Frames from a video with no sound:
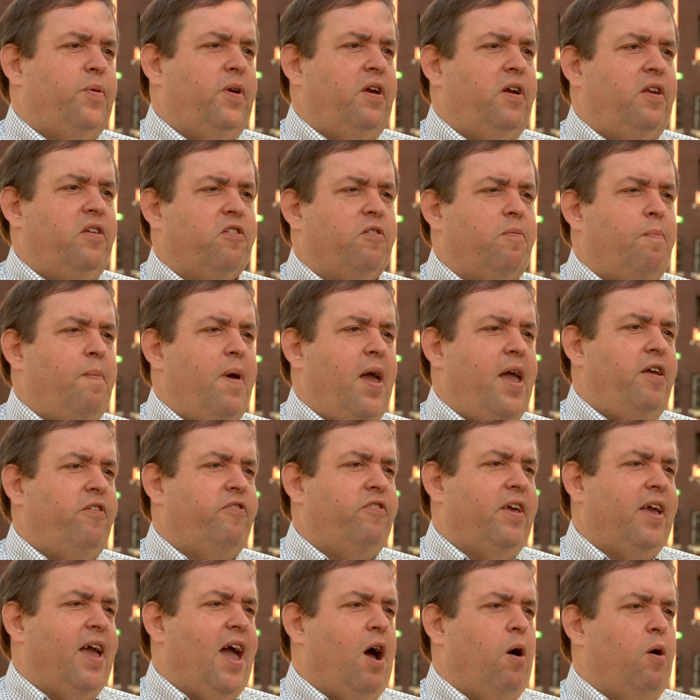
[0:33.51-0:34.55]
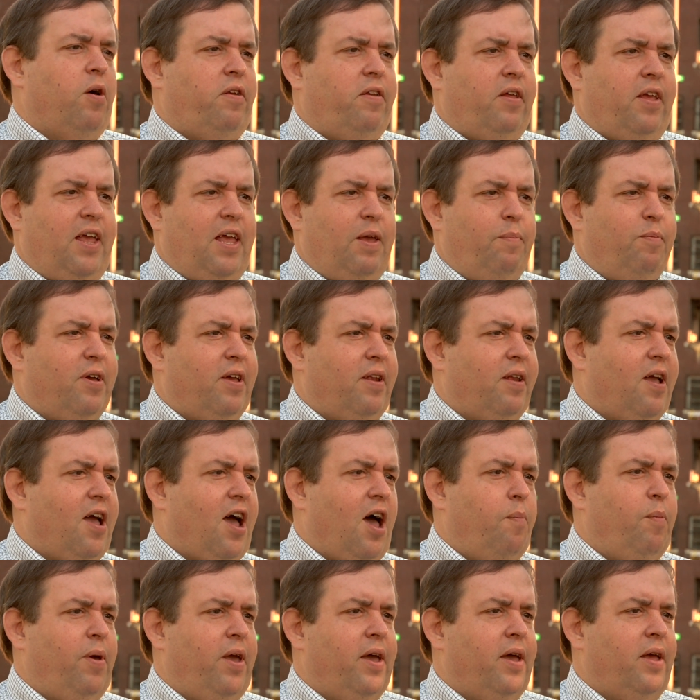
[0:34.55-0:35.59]
But it is amazing how a team can
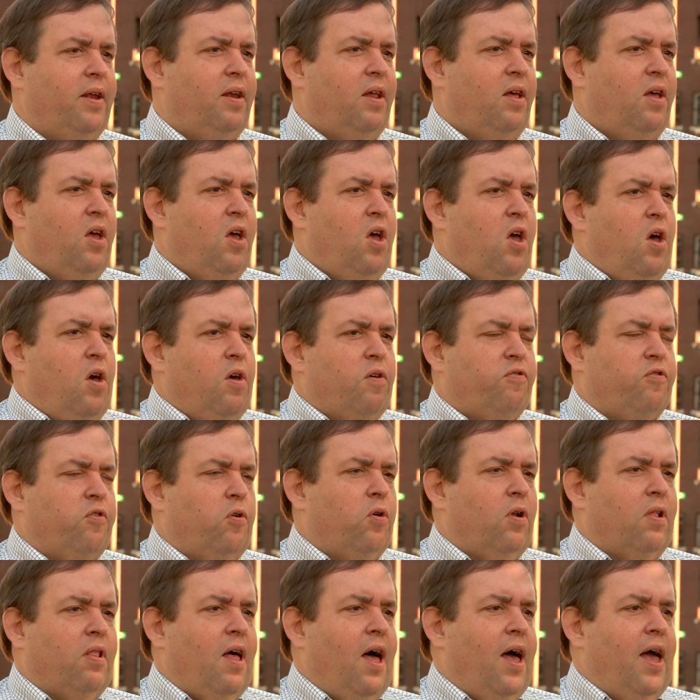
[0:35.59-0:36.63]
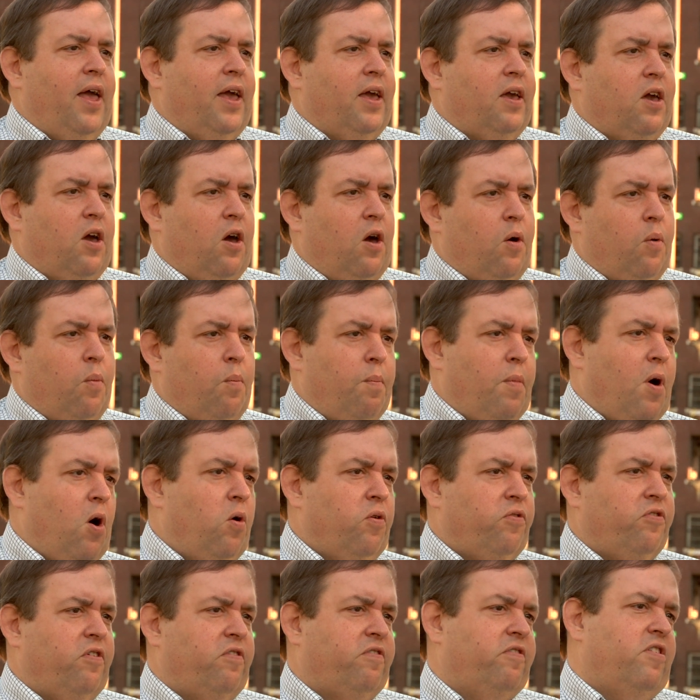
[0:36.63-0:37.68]
come in, sort of like
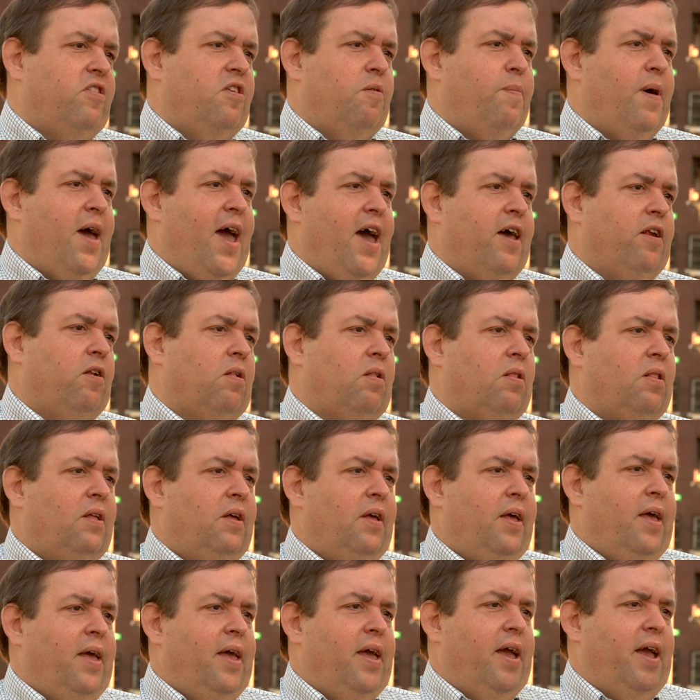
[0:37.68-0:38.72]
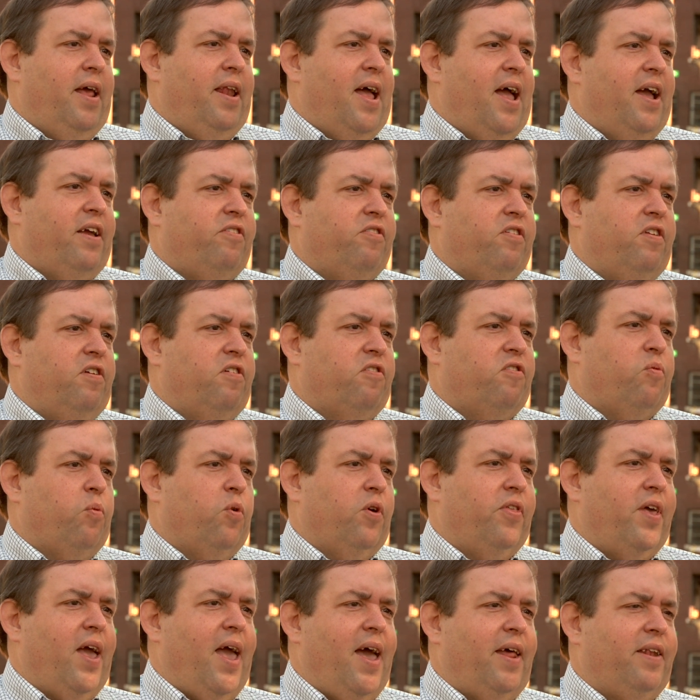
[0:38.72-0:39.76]
Moses in the battle in Exodus,
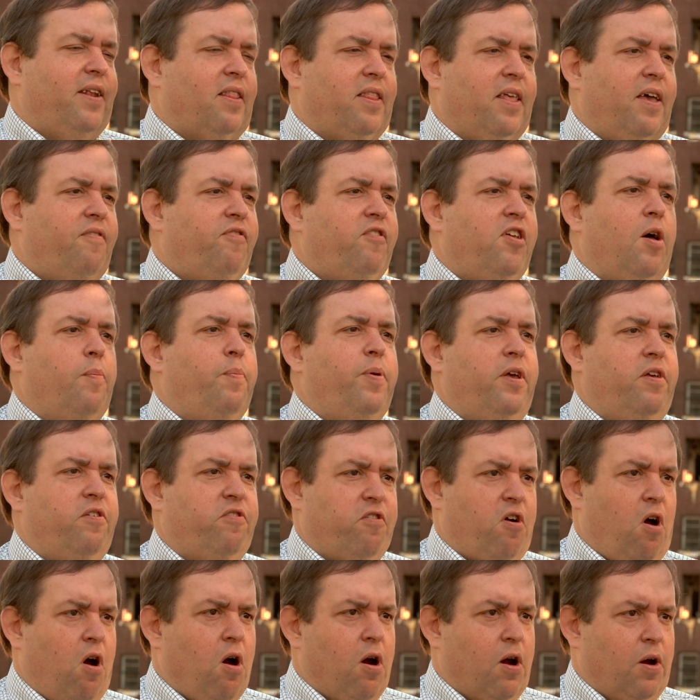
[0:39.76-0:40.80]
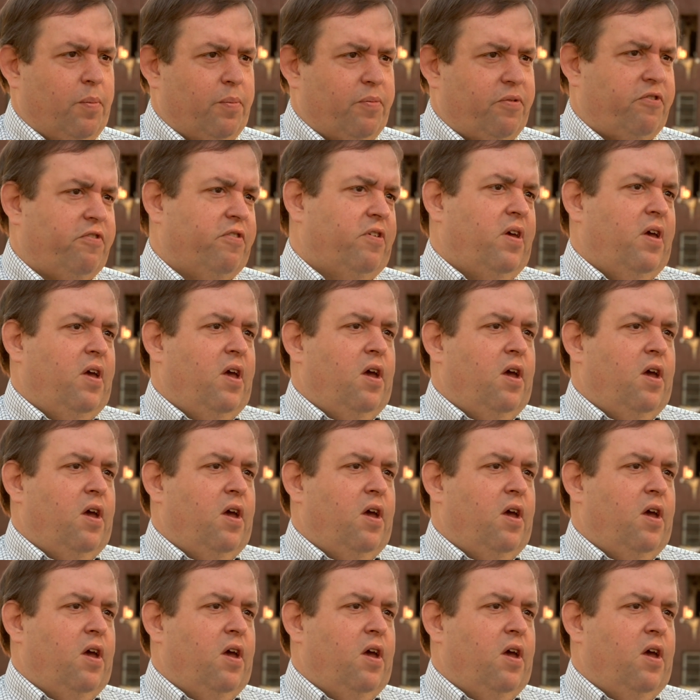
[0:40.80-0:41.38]
where they had to lift up his arms